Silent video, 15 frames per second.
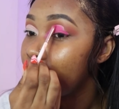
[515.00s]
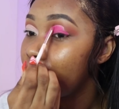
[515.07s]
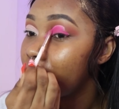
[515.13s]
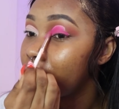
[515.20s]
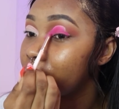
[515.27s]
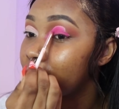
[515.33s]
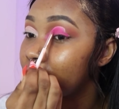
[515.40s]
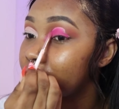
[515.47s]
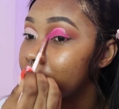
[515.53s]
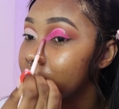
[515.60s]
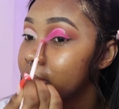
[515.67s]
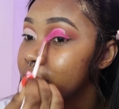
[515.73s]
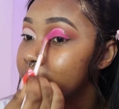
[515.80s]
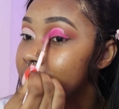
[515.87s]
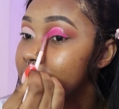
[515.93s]
and that
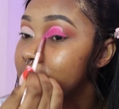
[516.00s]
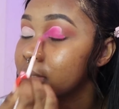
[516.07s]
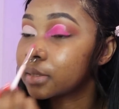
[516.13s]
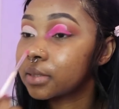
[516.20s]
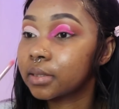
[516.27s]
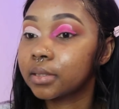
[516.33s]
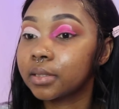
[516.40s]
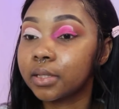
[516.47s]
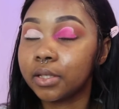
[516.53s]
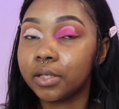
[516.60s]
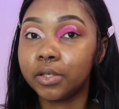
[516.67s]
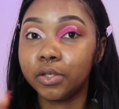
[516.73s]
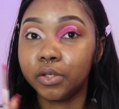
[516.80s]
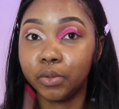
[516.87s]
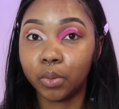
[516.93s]
is,
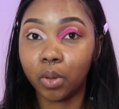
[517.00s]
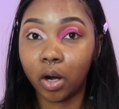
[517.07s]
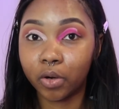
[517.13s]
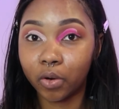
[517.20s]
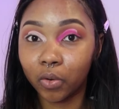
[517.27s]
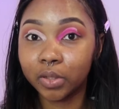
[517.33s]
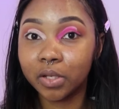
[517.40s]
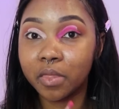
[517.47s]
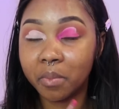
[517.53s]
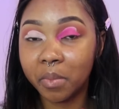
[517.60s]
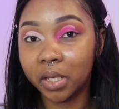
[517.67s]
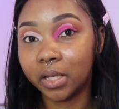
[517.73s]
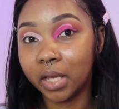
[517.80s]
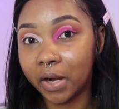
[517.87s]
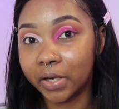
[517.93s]
you are only the
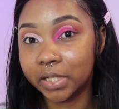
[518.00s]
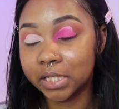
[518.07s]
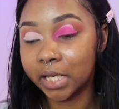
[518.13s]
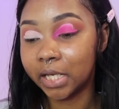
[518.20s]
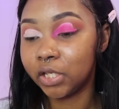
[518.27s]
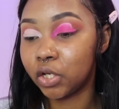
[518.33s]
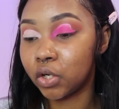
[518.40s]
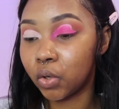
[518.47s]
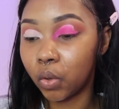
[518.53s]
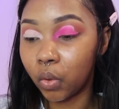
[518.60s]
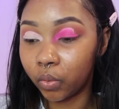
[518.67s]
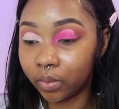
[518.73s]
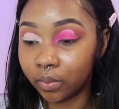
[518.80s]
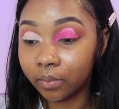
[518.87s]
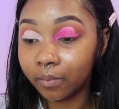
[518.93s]
main character in your
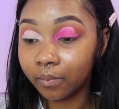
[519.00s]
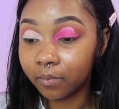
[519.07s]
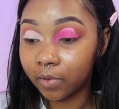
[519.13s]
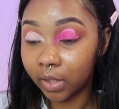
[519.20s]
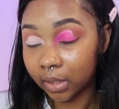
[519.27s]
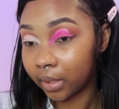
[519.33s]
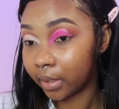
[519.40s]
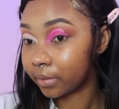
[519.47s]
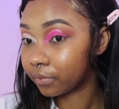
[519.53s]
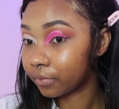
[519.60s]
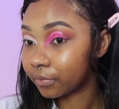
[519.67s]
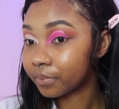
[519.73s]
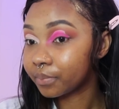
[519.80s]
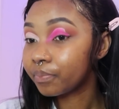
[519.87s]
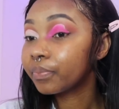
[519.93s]
own fucking life.